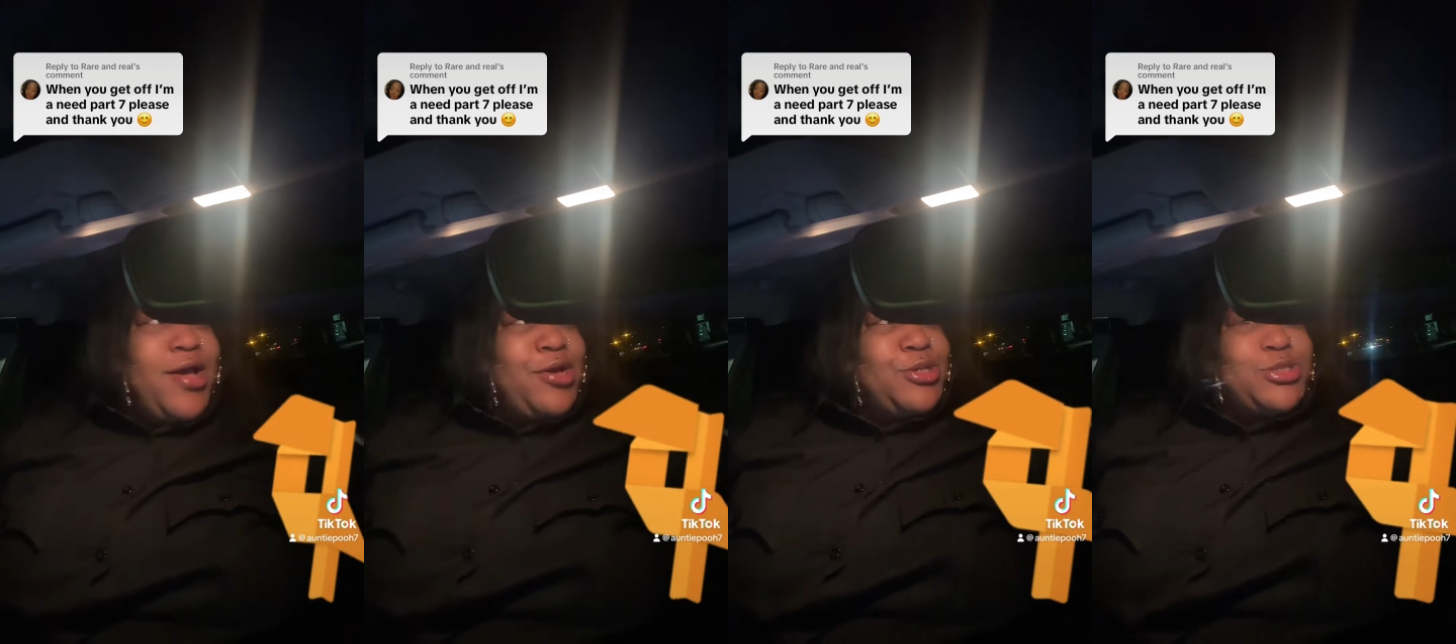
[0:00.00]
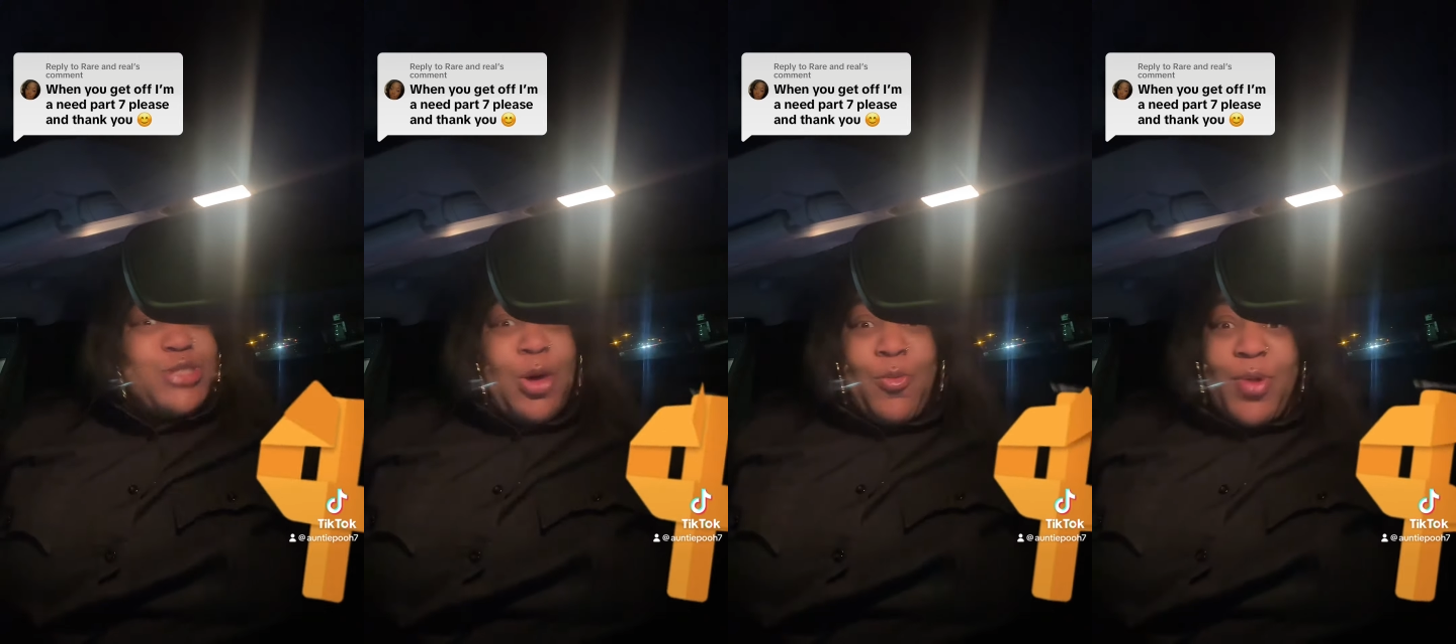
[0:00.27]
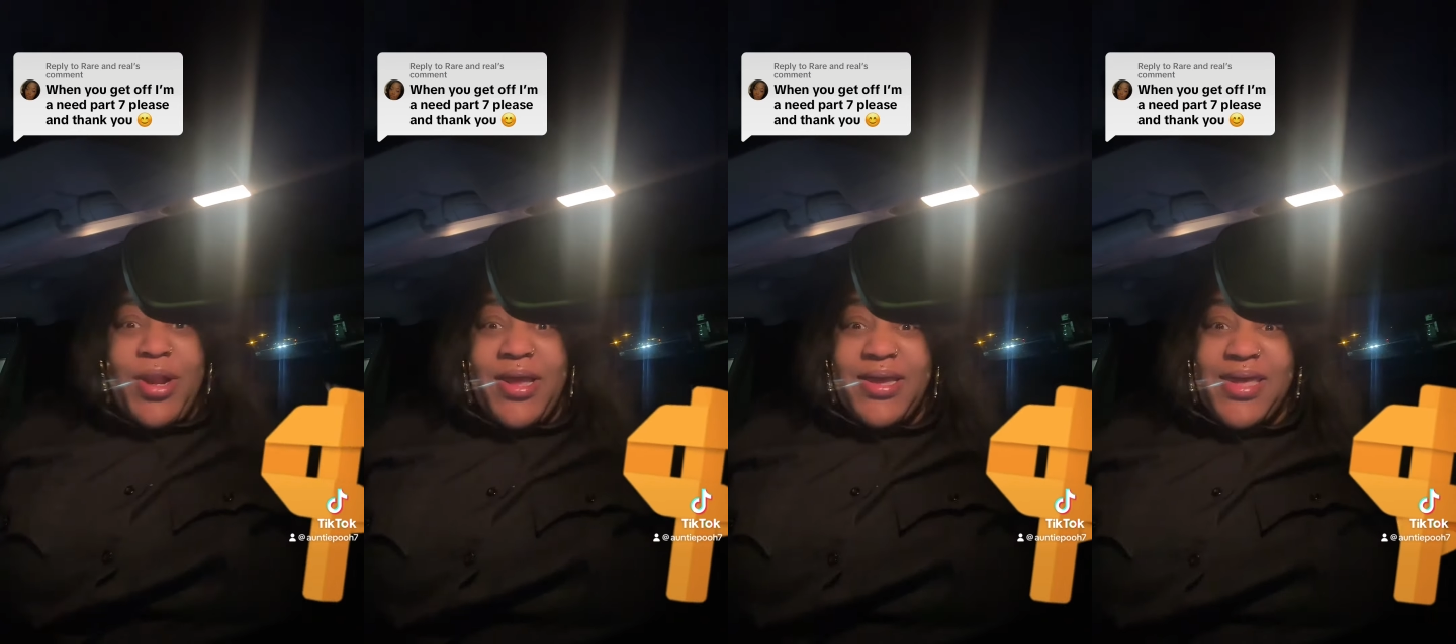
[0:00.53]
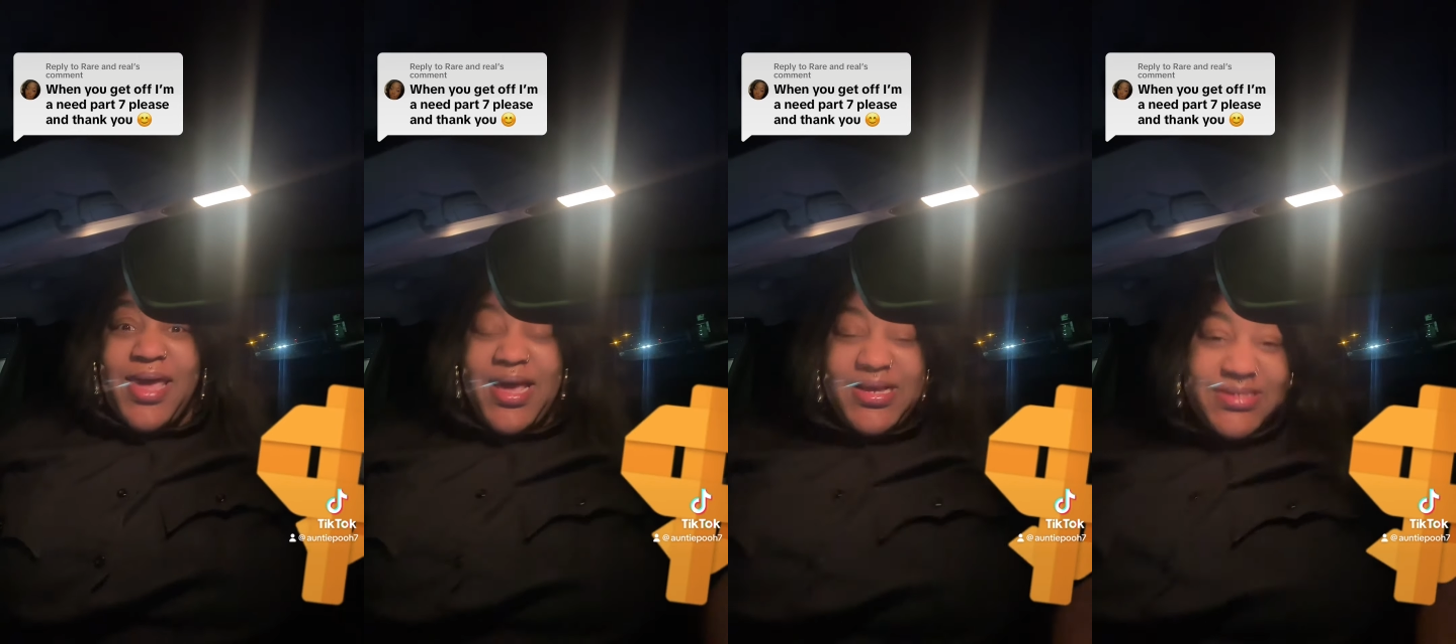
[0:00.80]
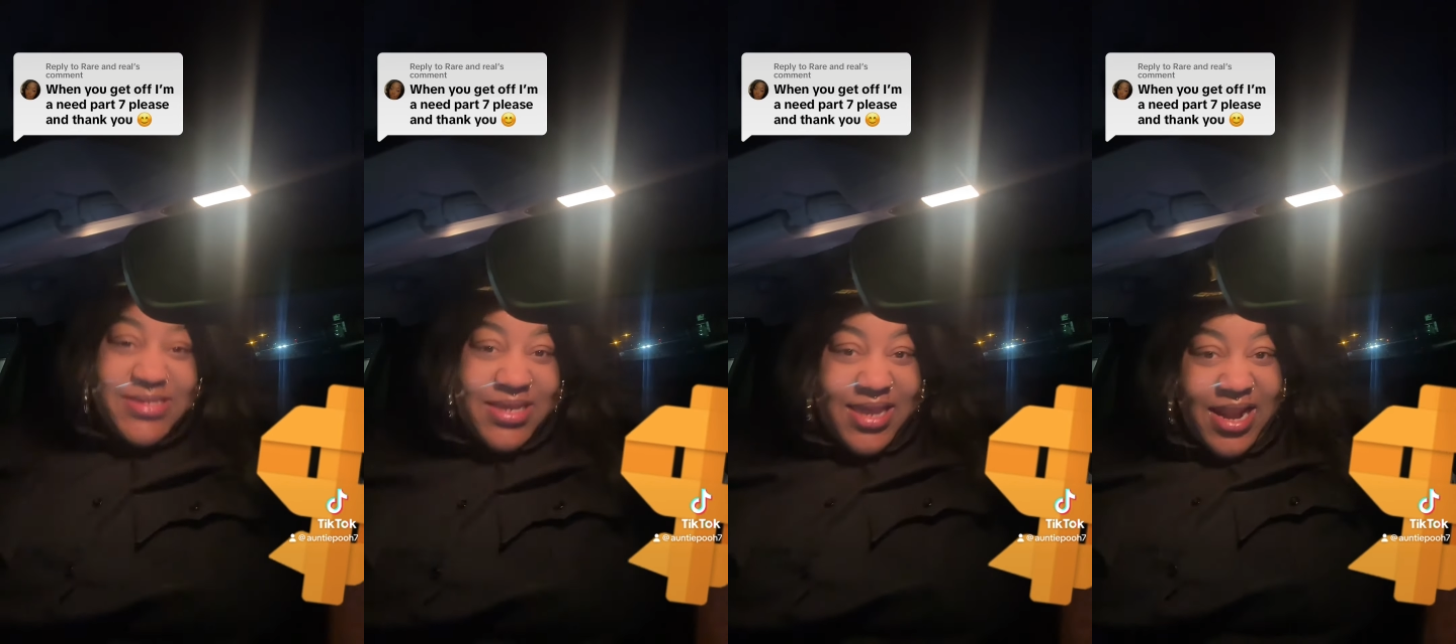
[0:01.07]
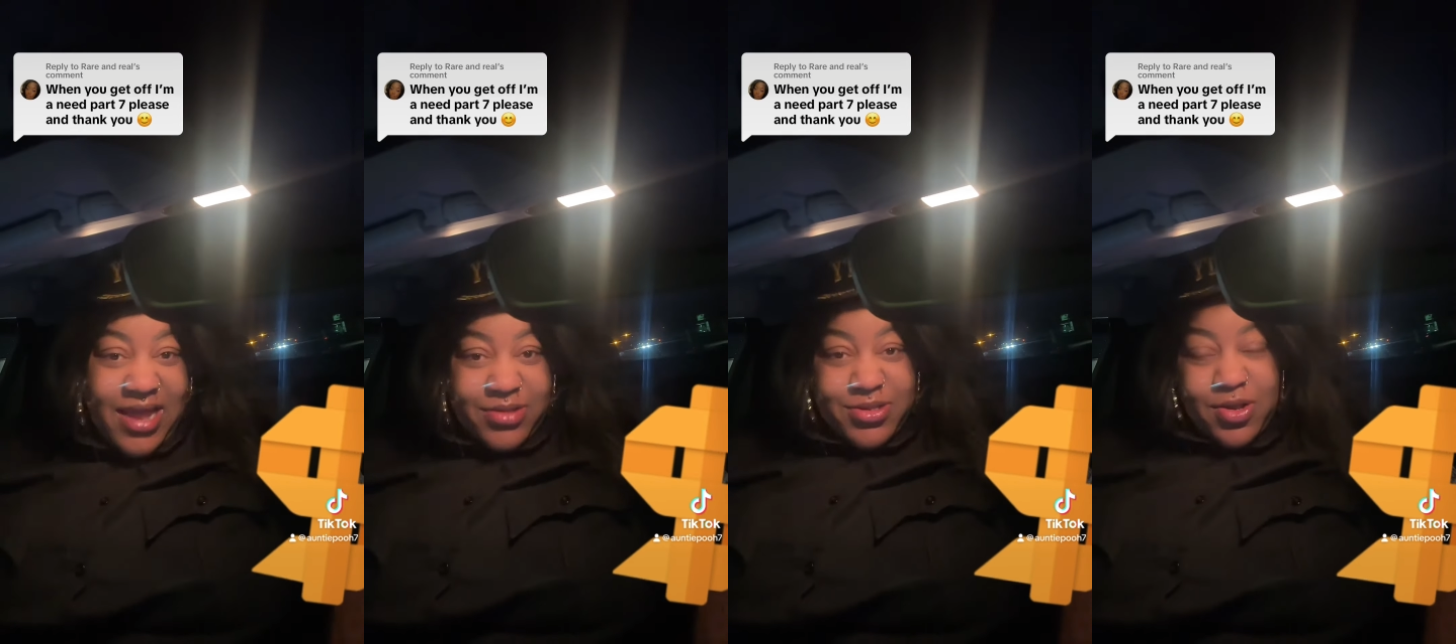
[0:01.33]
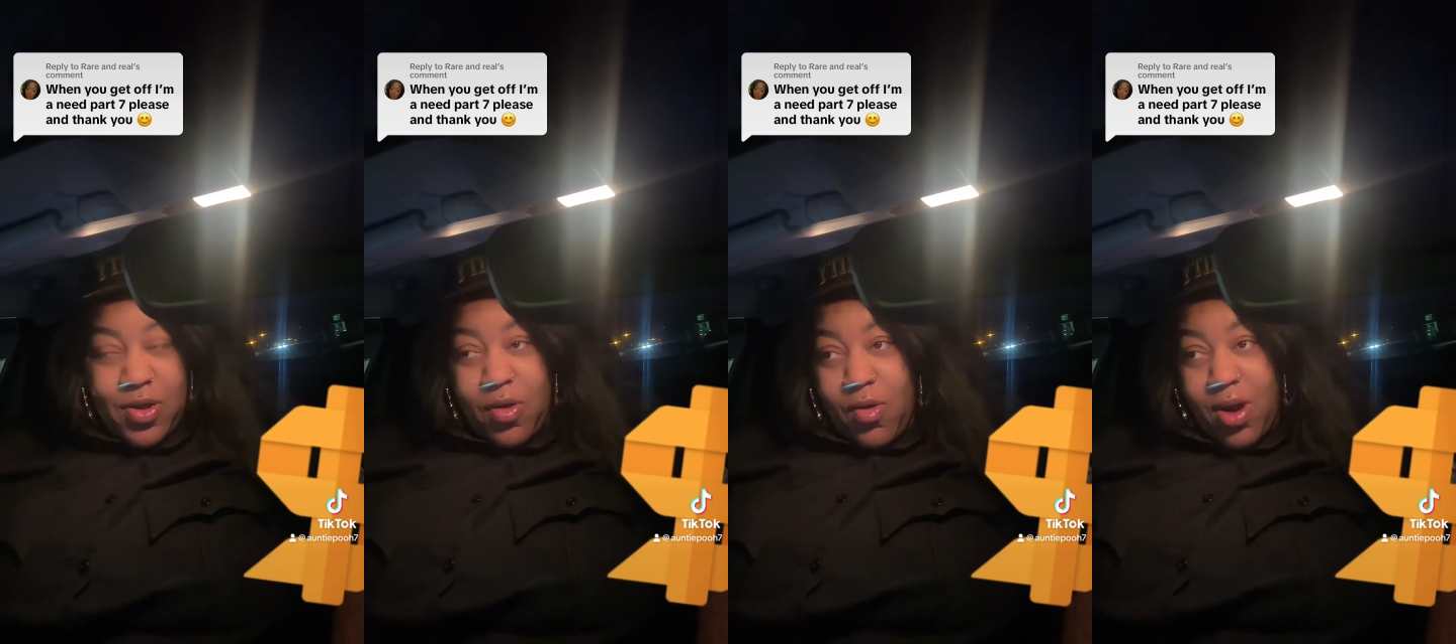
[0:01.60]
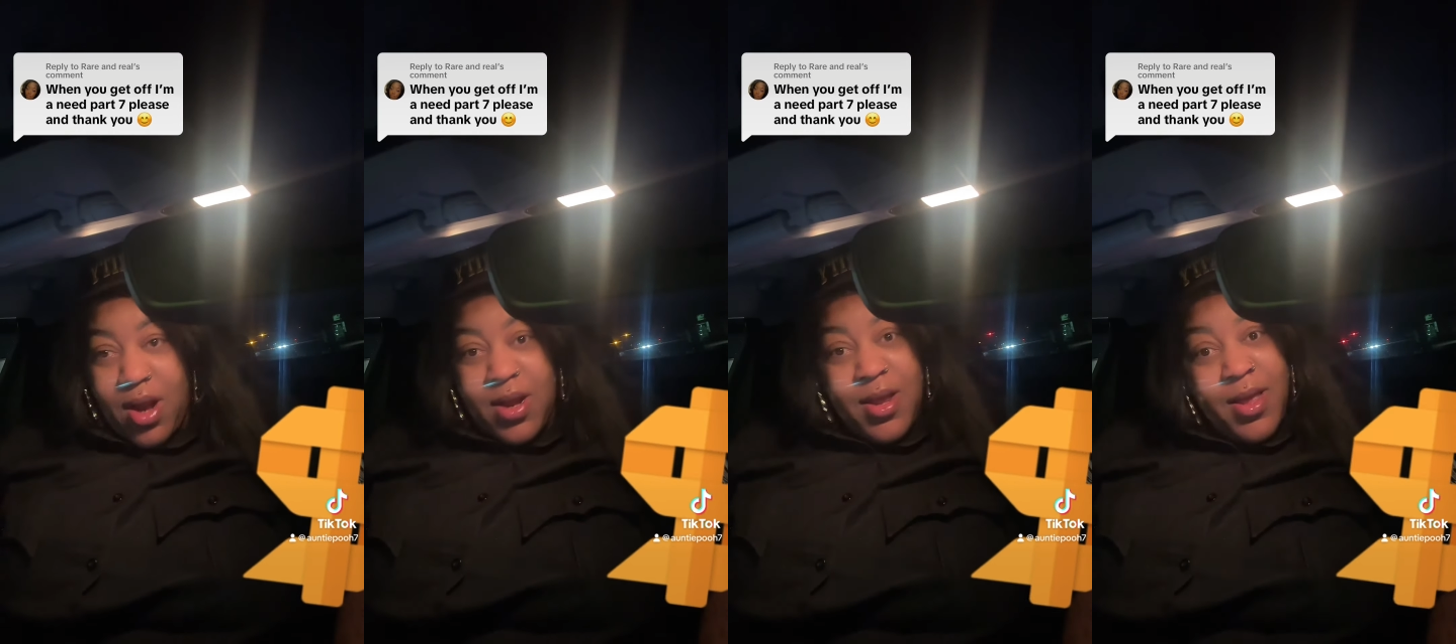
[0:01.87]
So when the cousin get out the
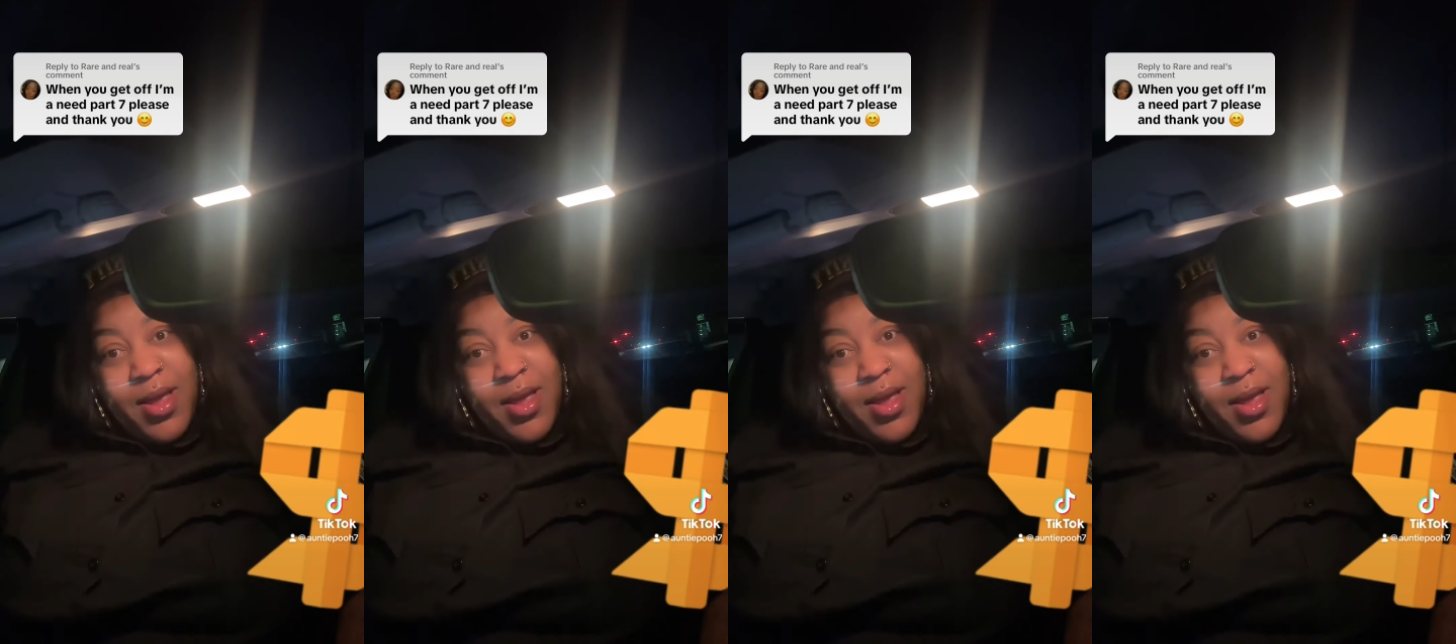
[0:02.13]
car,